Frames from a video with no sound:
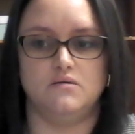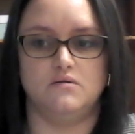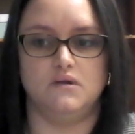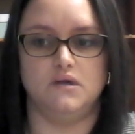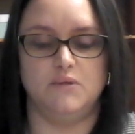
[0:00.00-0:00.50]

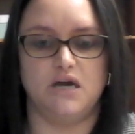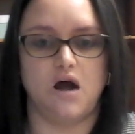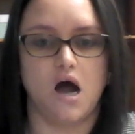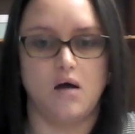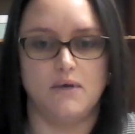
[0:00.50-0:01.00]
leave me a
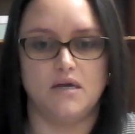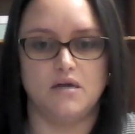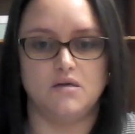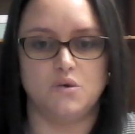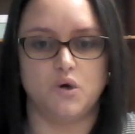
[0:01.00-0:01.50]

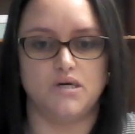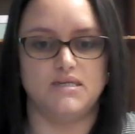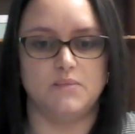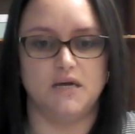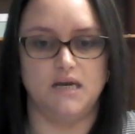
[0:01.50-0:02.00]
comment or
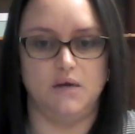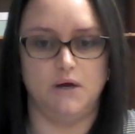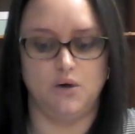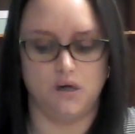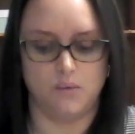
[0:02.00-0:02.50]
send me an
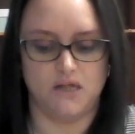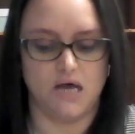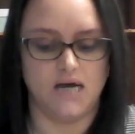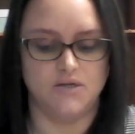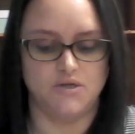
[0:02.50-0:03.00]
email and I'll be glad